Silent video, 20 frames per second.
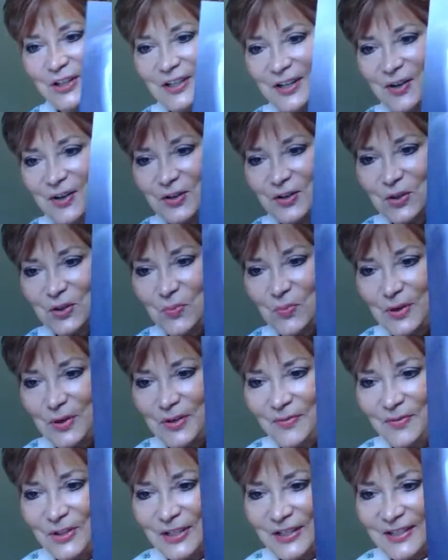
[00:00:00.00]
And here's the one
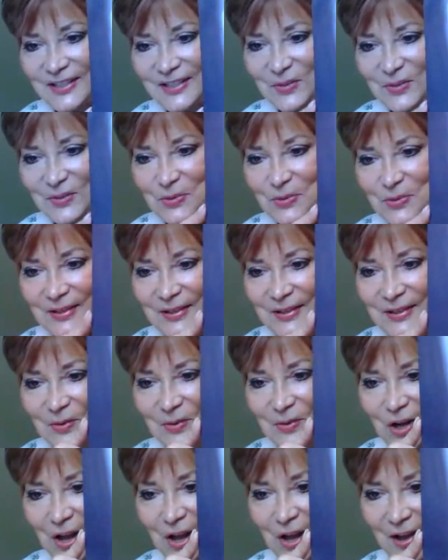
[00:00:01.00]
of Jesus with the little
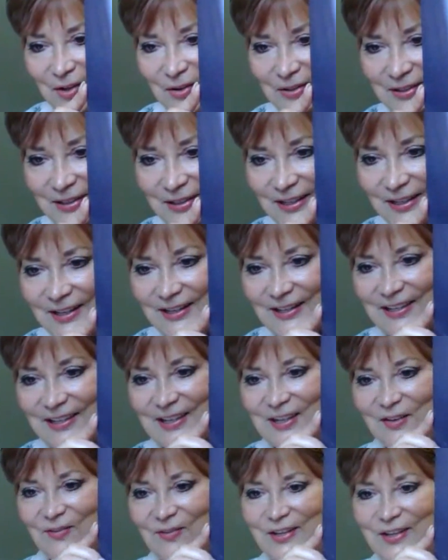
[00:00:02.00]
child
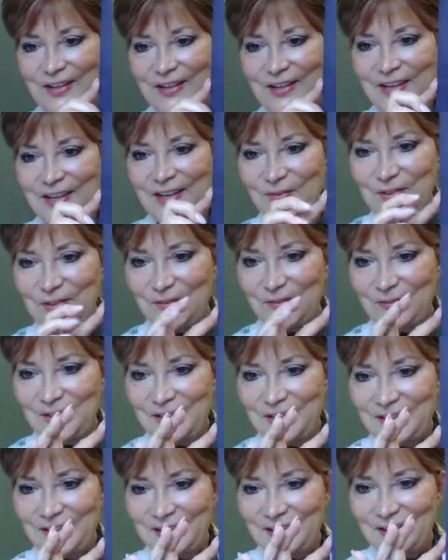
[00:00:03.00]
giving a gift of
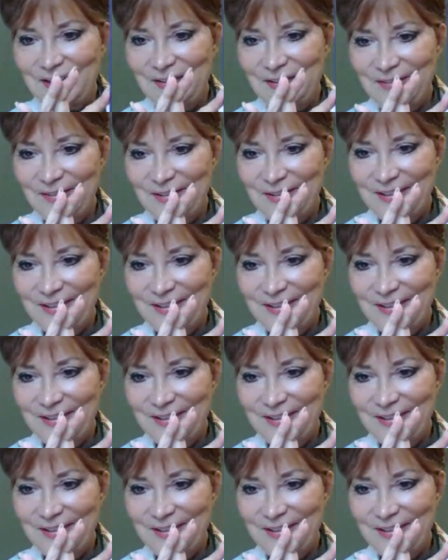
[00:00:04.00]
the dove.